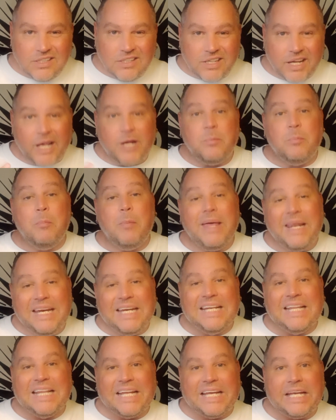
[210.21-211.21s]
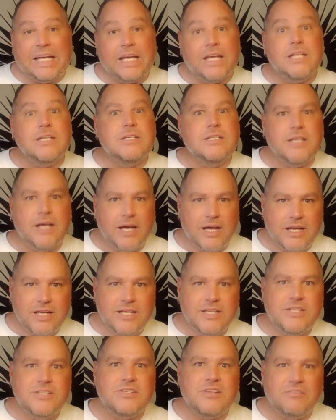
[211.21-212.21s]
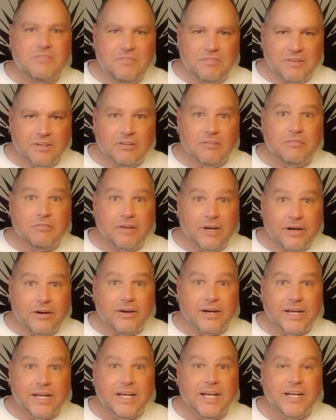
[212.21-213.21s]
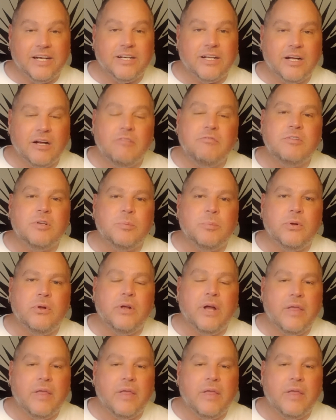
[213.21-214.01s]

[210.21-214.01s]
Admittedly, it does feel very uncomfortable,